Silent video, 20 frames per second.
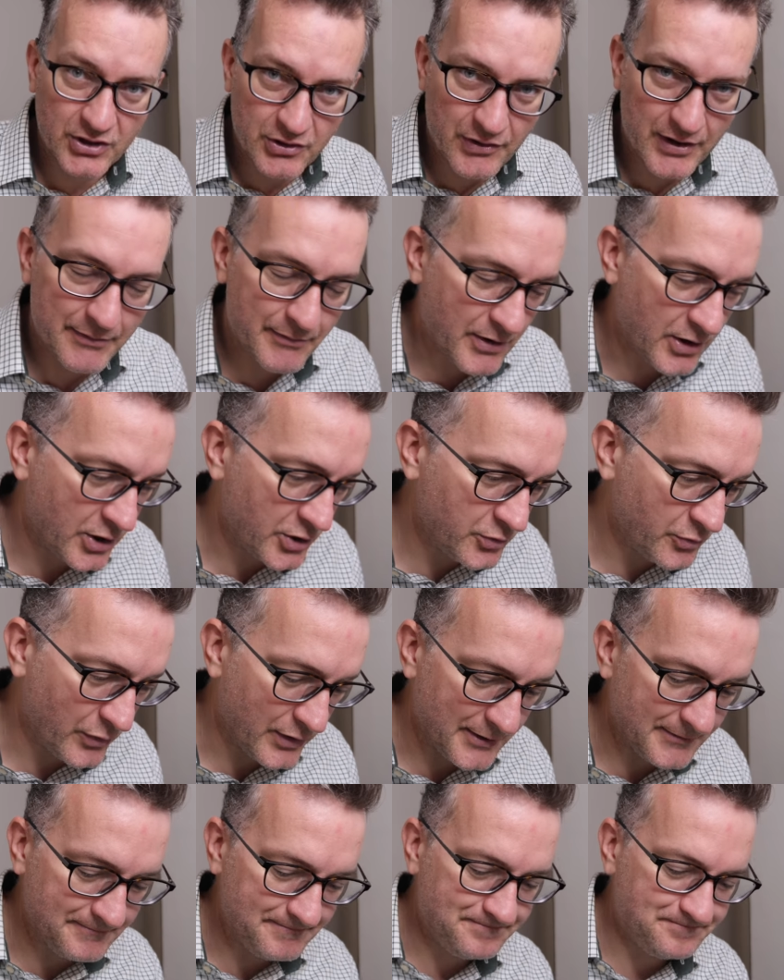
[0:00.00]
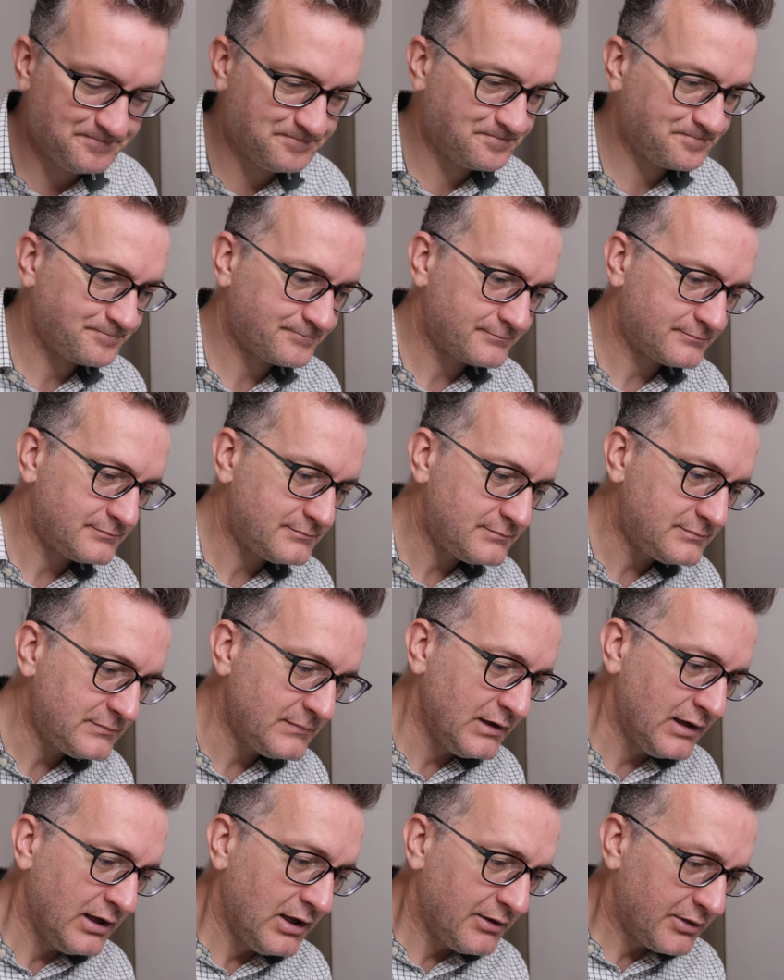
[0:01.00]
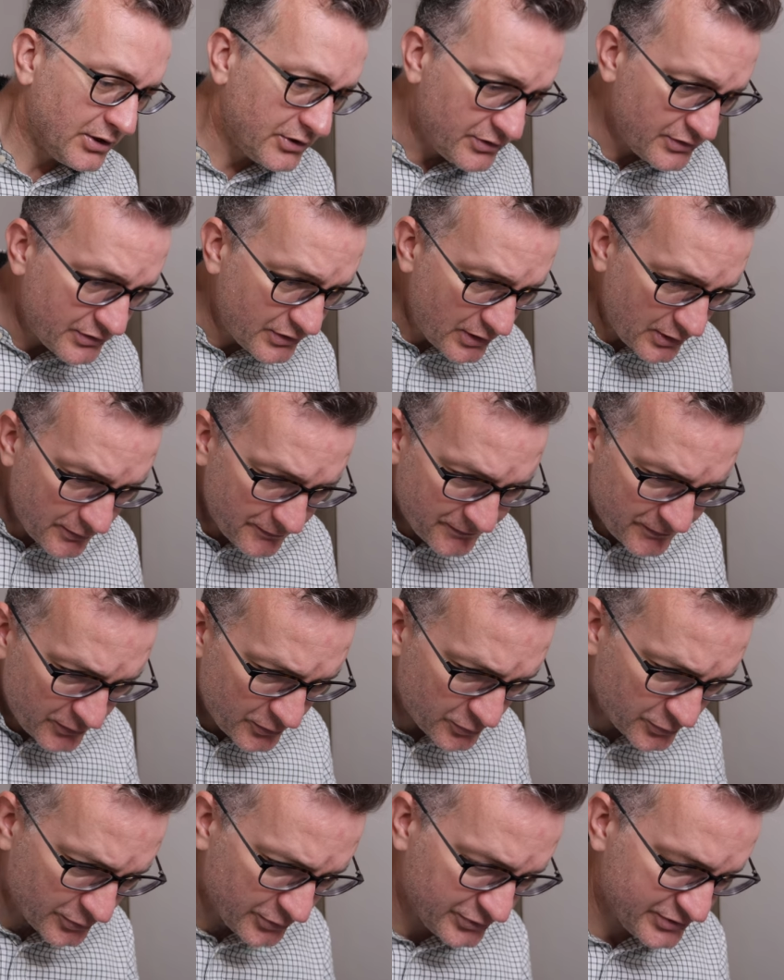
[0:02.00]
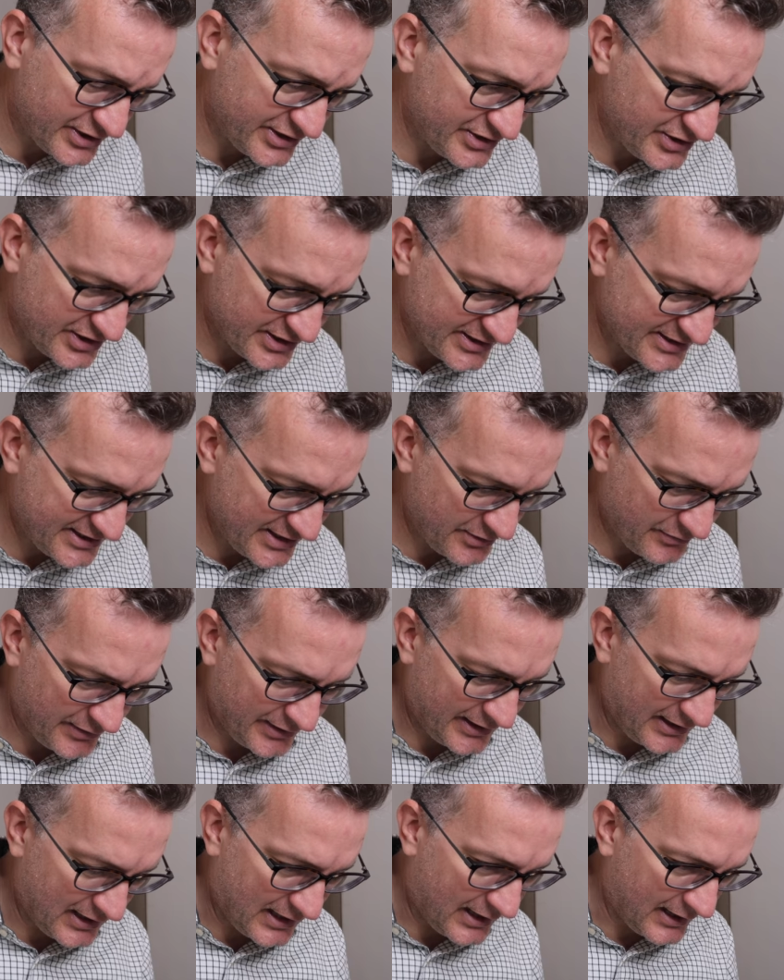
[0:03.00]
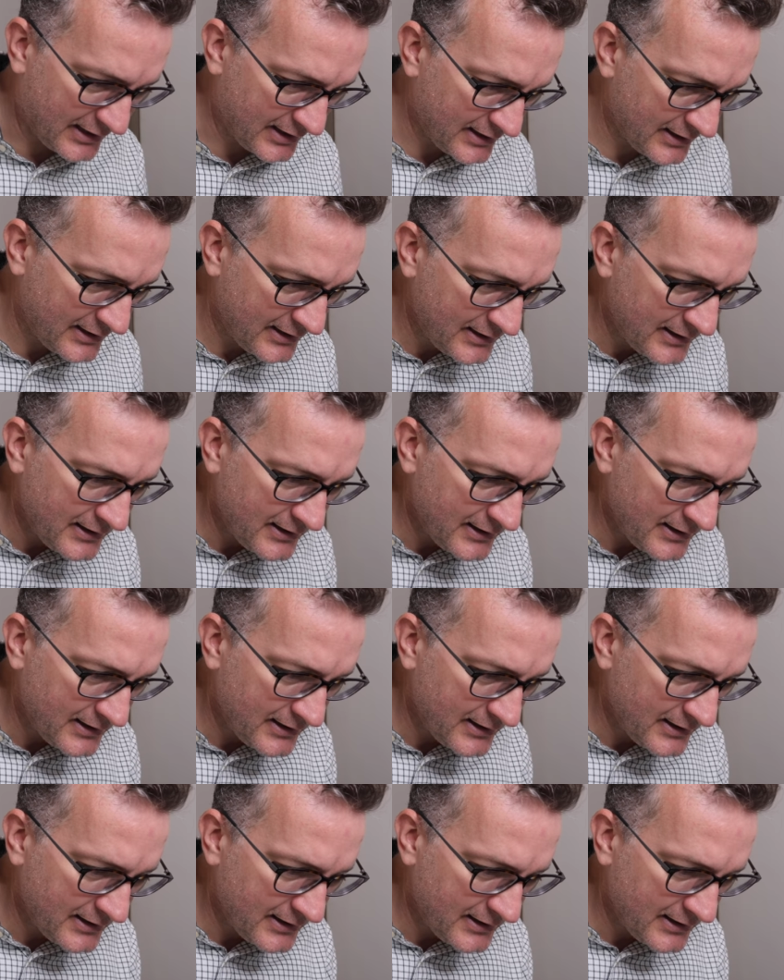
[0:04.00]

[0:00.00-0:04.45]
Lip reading: to create my own one. So there are a few rules, as you can see already, like